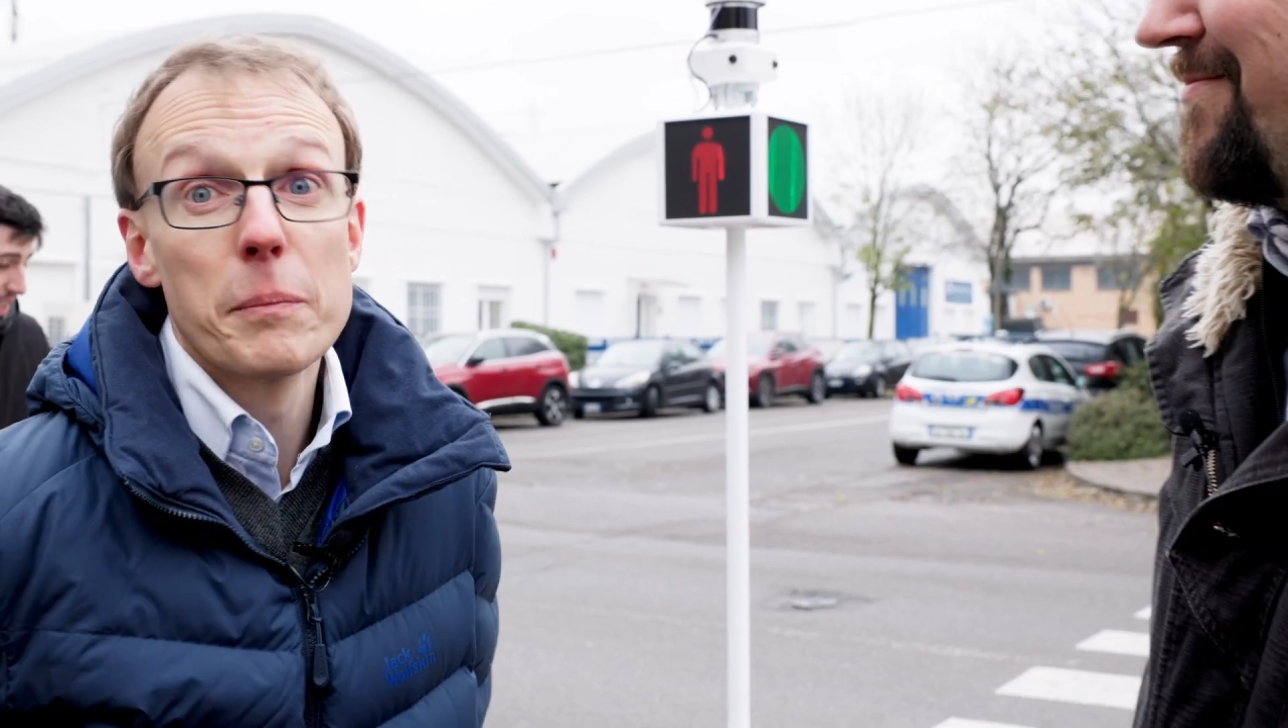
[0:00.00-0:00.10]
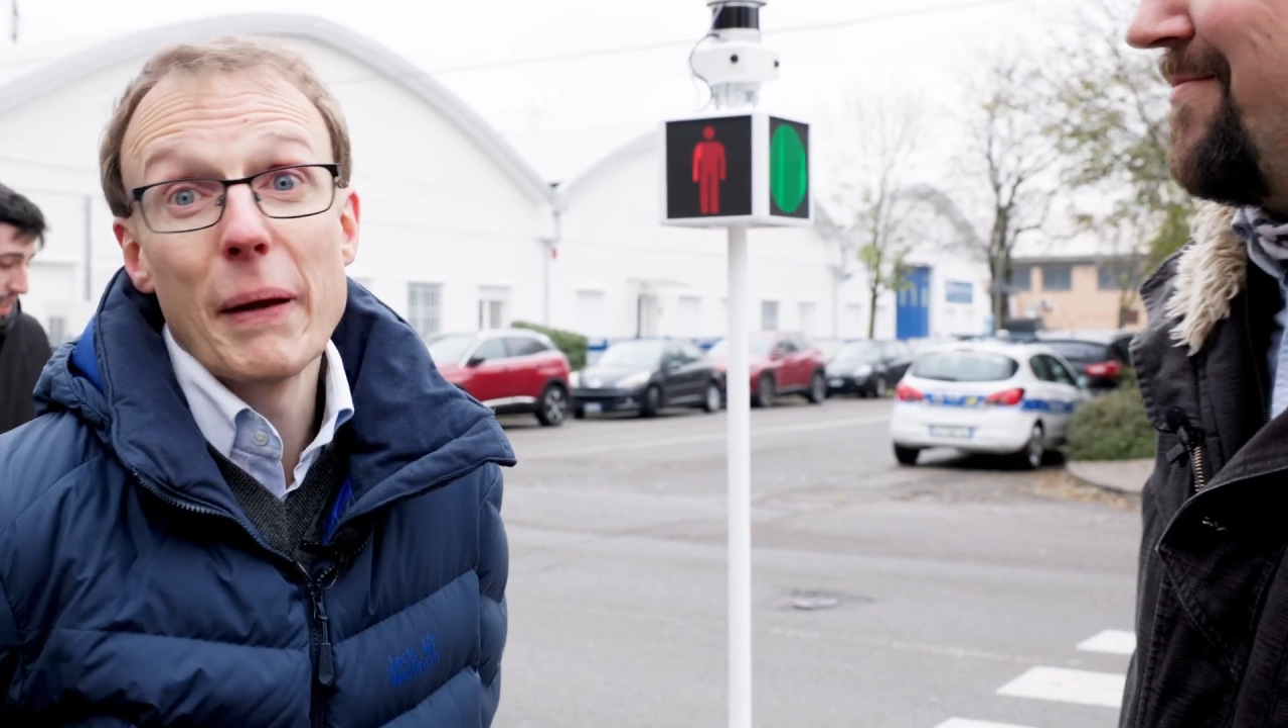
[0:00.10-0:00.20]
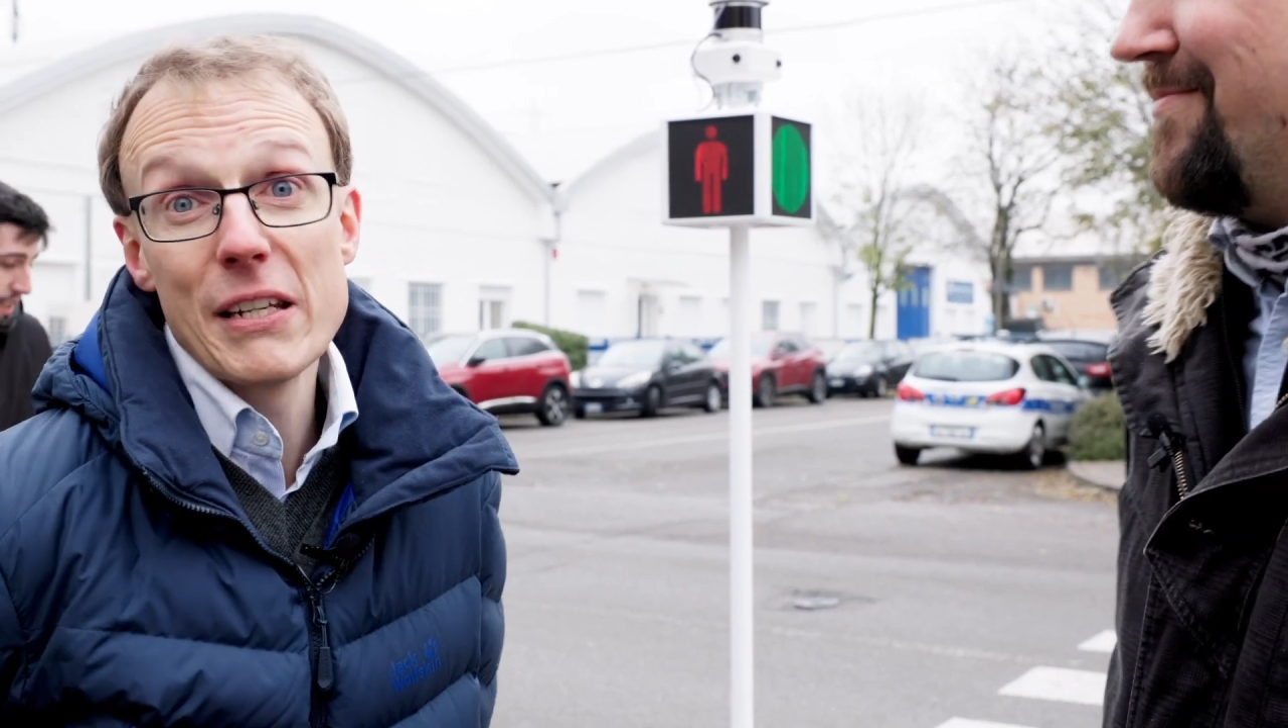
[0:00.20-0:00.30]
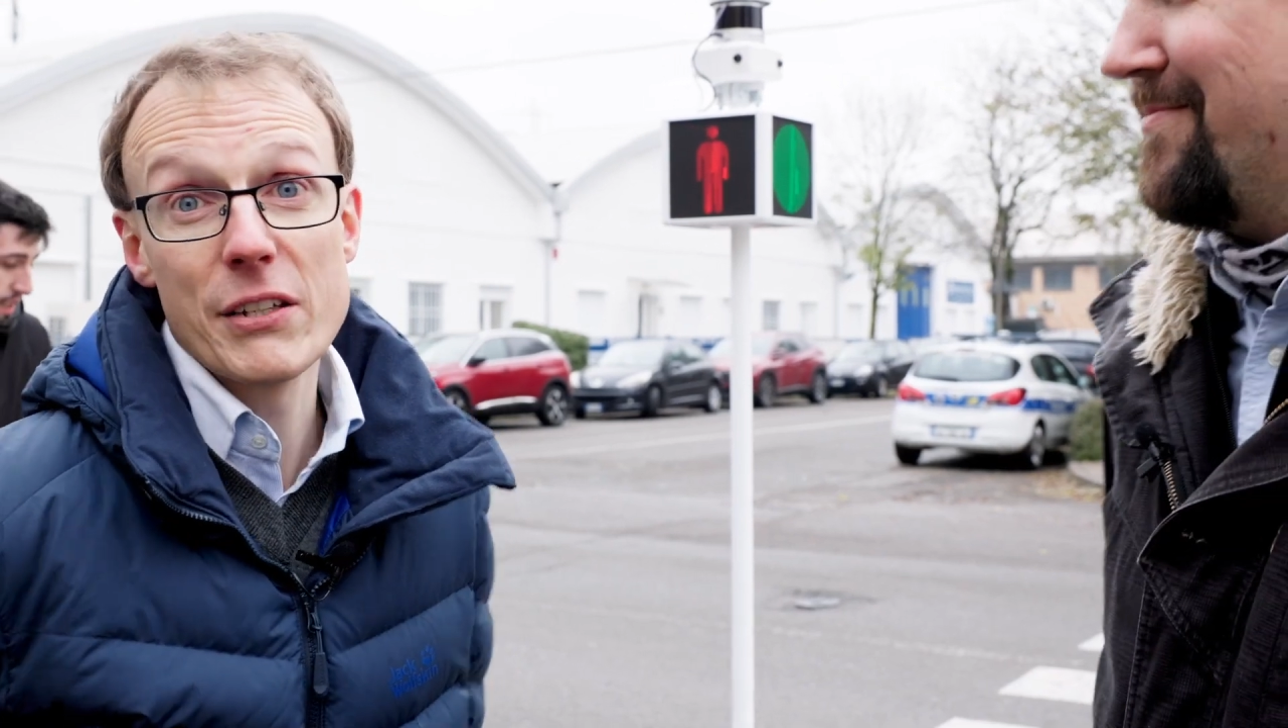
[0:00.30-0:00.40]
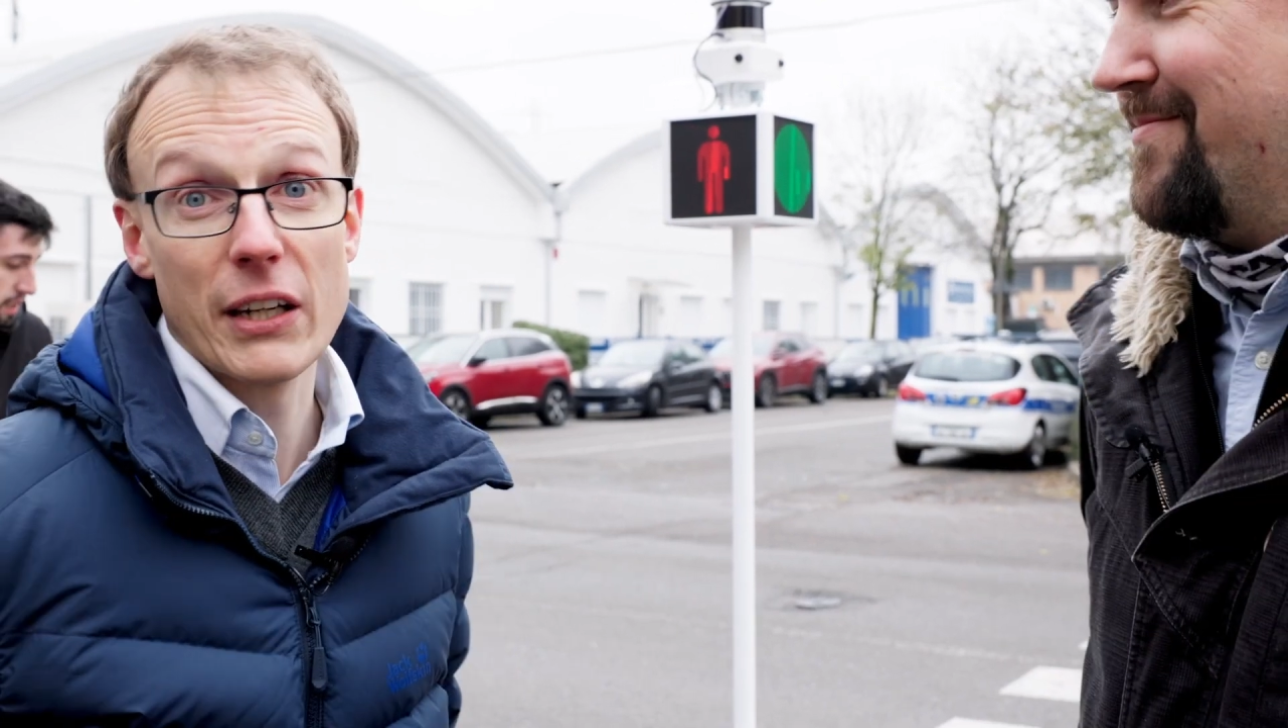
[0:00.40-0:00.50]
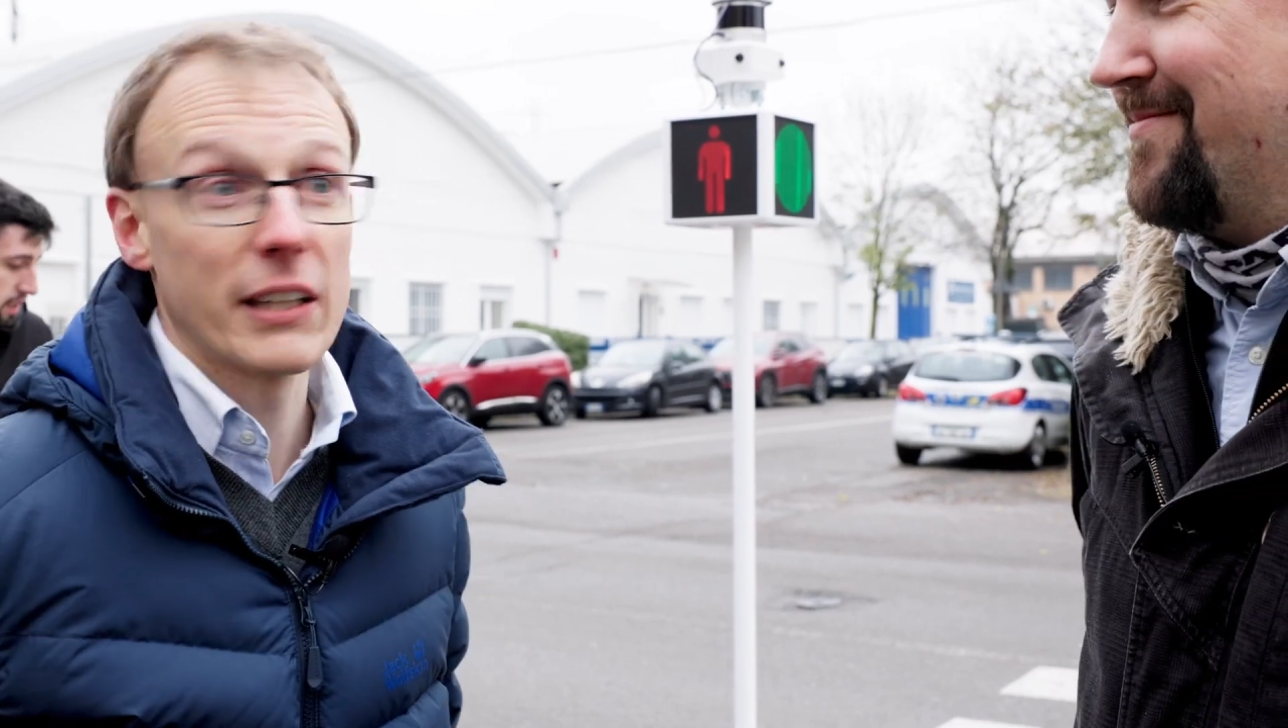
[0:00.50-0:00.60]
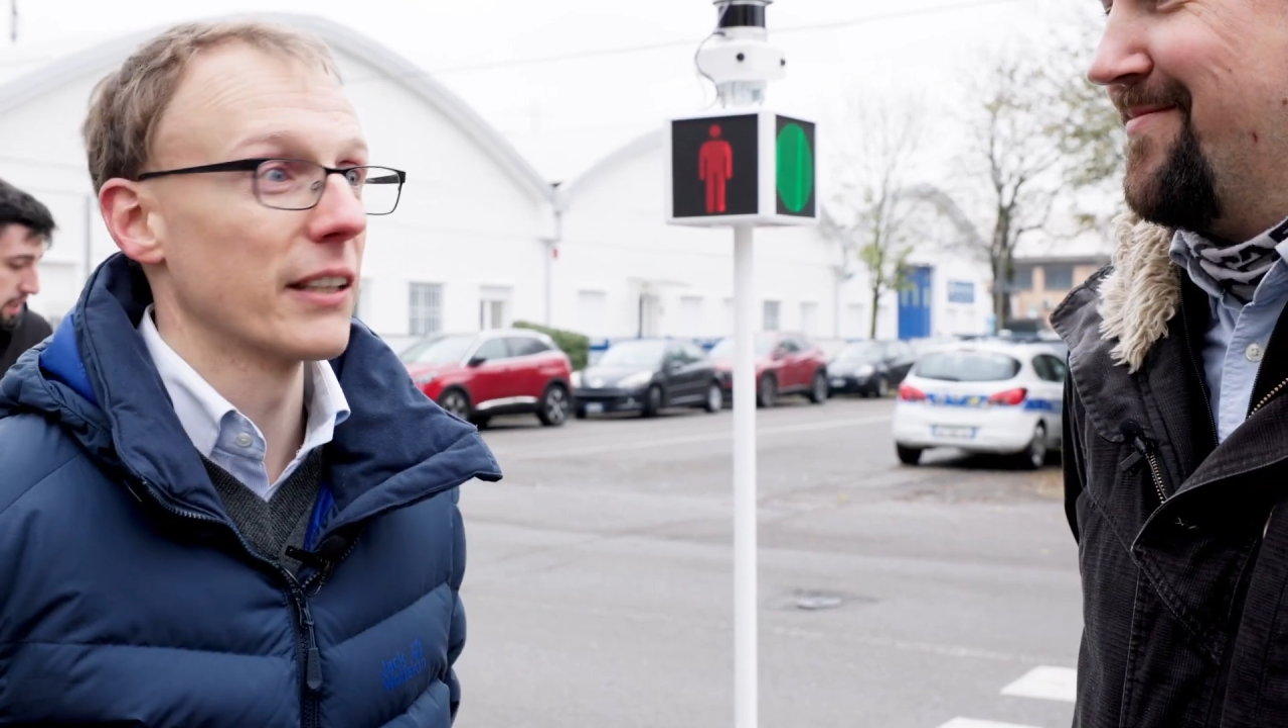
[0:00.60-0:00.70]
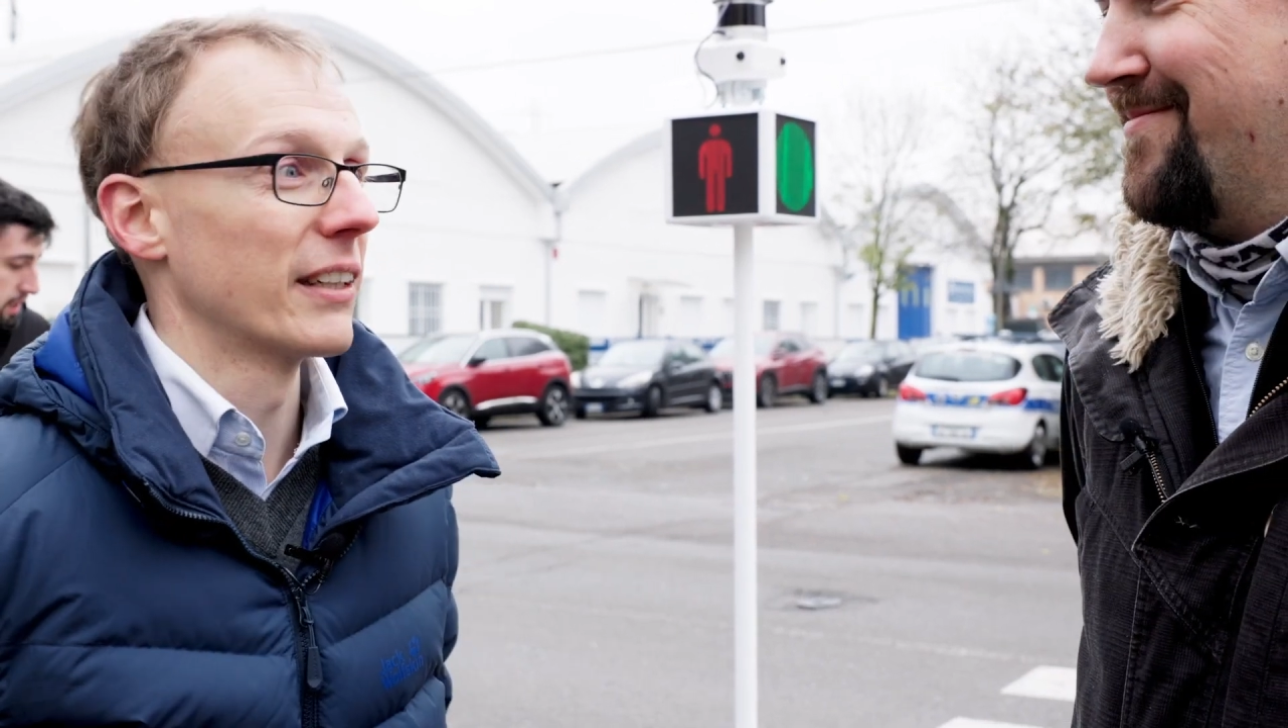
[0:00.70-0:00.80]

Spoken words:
basic,